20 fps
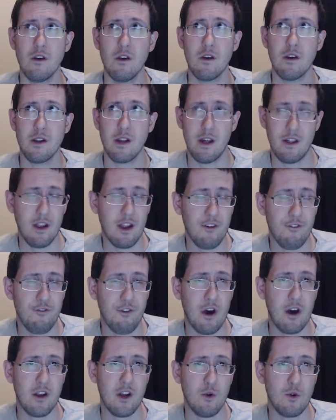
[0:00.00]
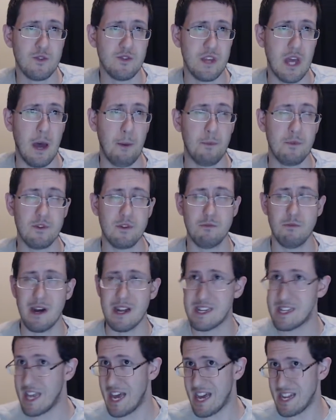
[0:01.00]
Now that I found out what's happened to my
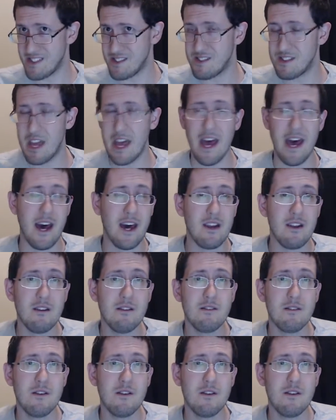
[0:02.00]
dad's dad,